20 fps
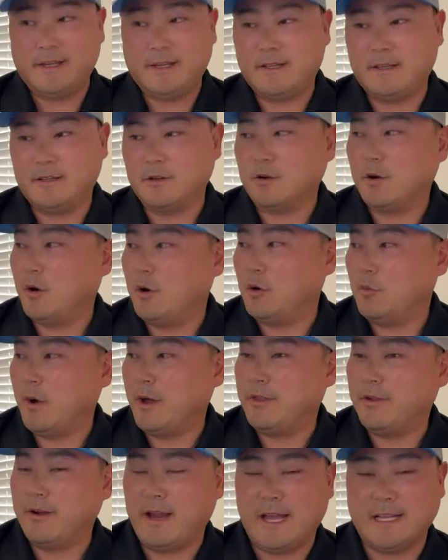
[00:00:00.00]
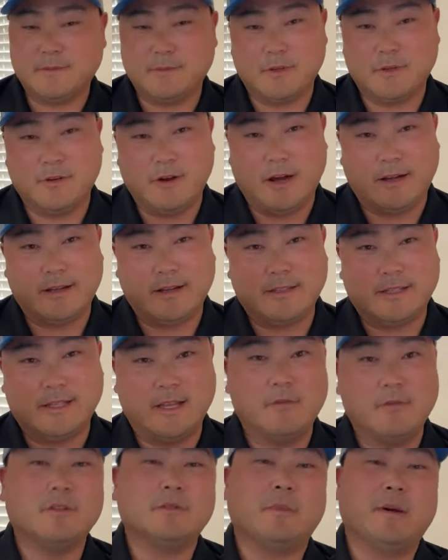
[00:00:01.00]
The cold weather has me grounded. Today
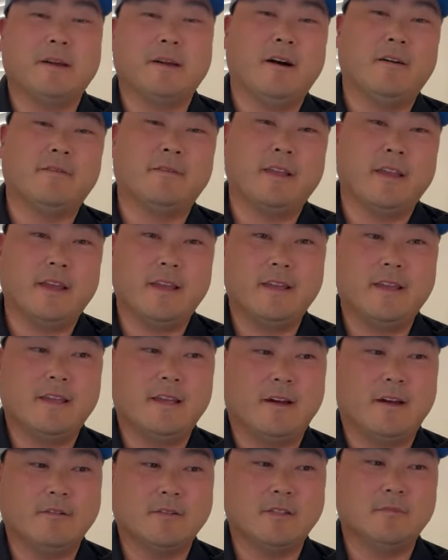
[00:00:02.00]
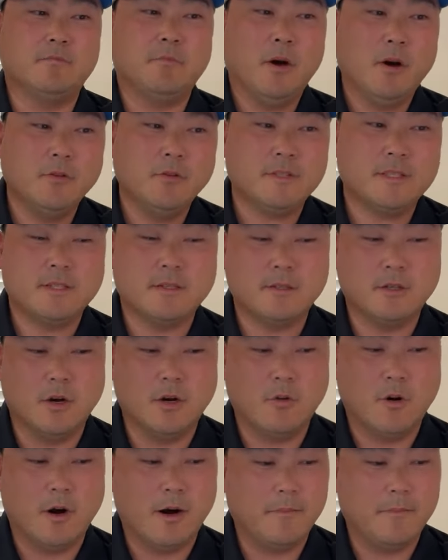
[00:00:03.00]
was my off day. I was supposed to
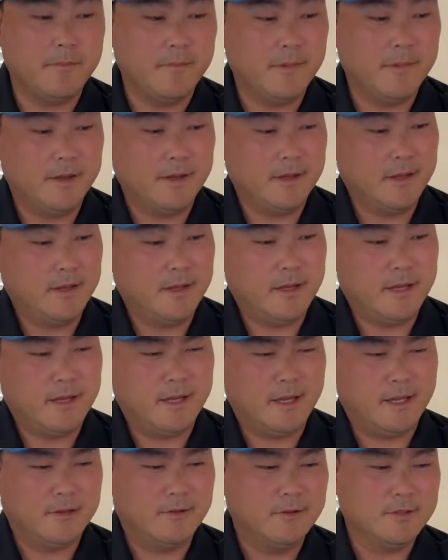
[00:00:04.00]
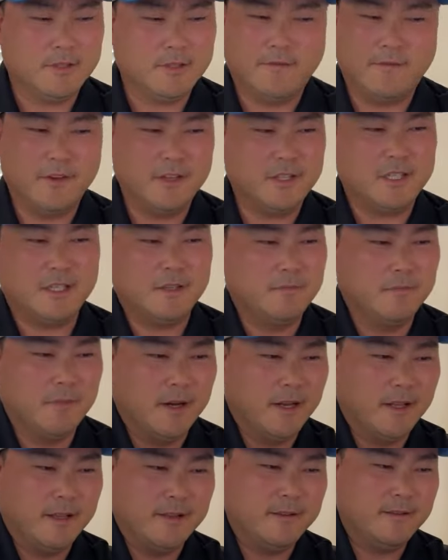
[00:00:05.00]
go up and do some fishing,
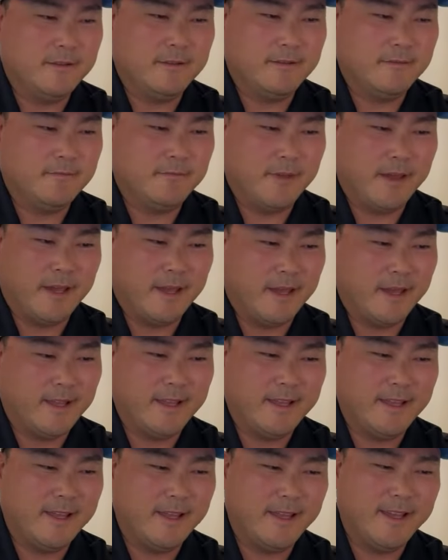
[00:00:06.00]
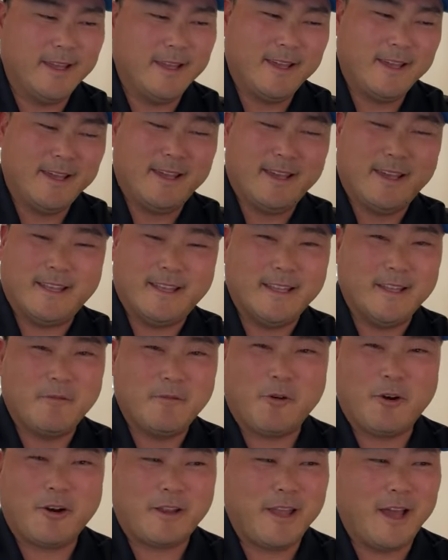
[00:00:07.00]
but man, it didn't
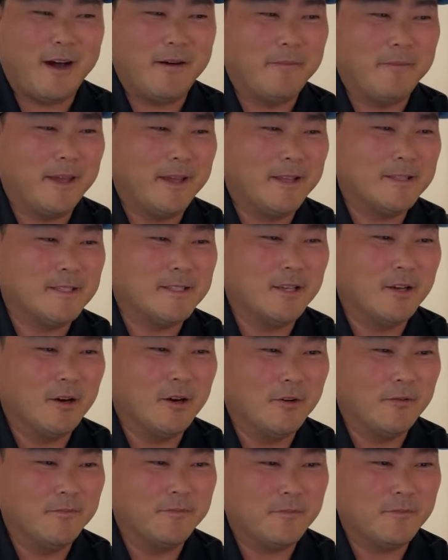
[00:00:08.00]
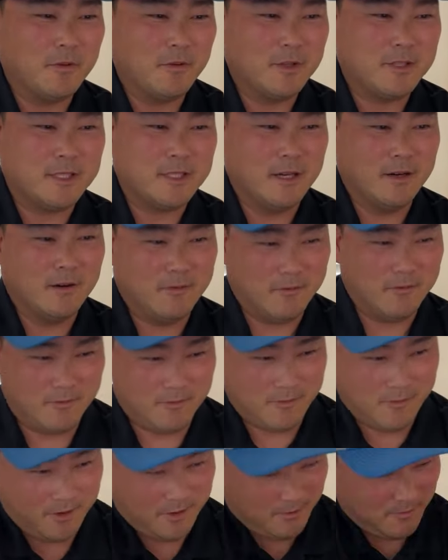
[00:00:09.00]
work out, man. So what's up?
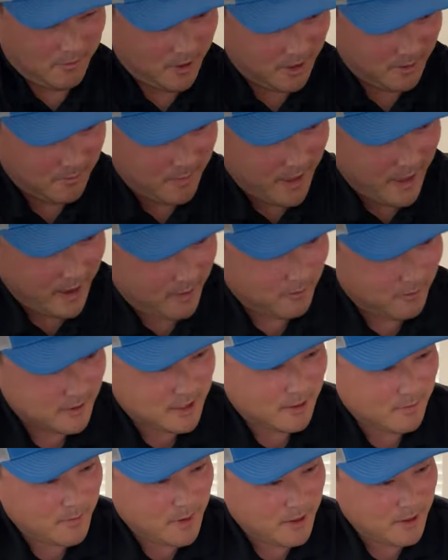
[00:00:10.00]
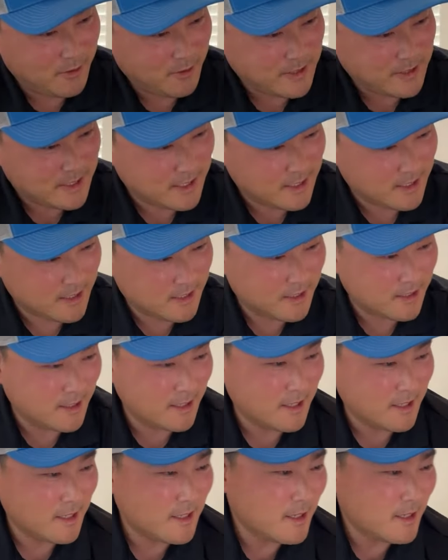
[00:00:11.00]
Welcome back. What's up, Big Greasy?
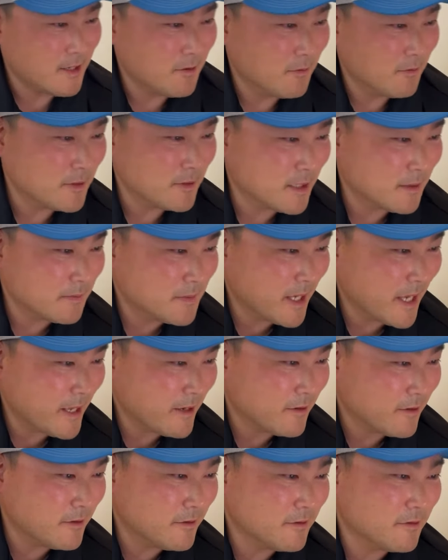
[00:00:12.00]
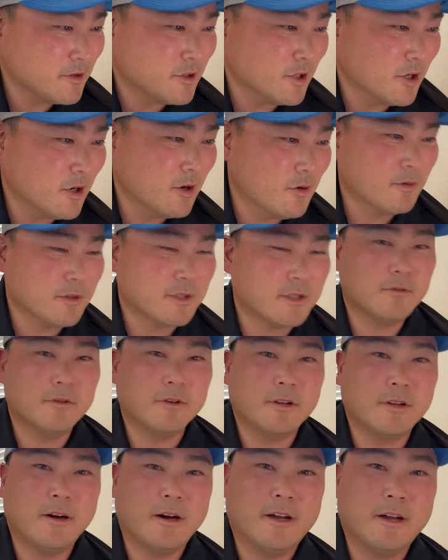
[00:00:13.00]
What's up, Daniel? Joe, what's
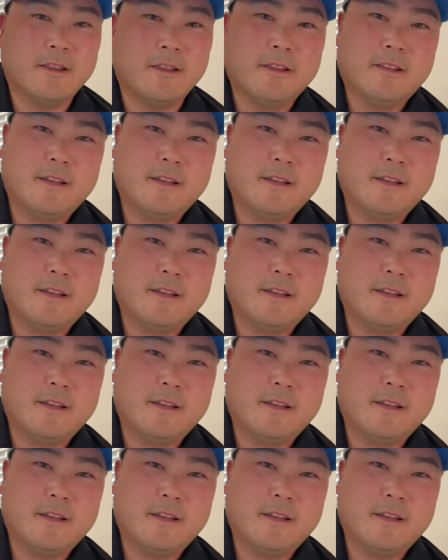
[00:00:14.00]
going on?